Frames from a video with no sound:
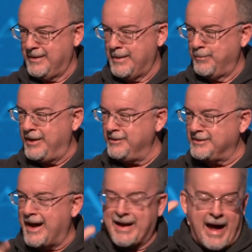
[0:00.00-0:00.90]
But He's
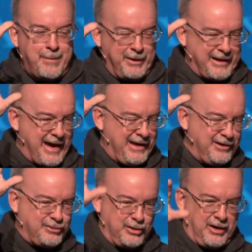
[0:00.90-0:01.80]
not
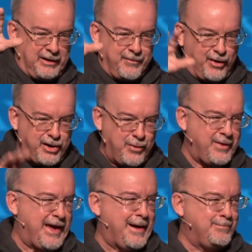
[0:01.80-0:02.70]
obligated to deliver you
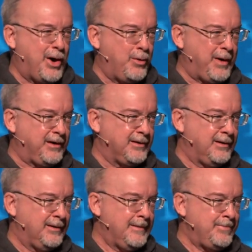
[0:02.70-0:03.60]
in that moment.
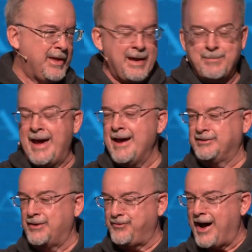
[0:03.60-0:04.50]
He may,
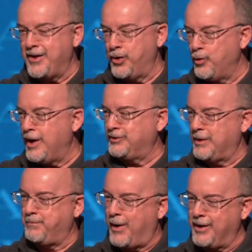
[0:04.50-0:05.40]
as a father, want
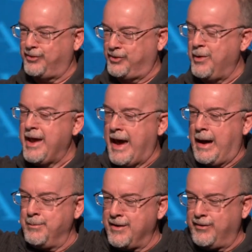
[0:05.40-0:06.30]
to punish you.
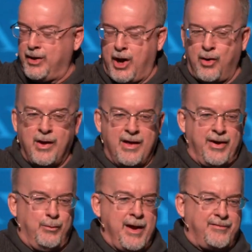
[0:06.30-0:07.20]
How many of you know
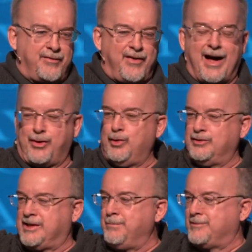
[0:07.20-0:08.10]
that we have a father who
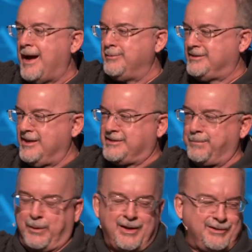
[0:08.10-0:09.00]
sometimes
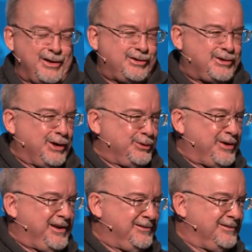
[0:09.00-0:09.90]
disciplines his children?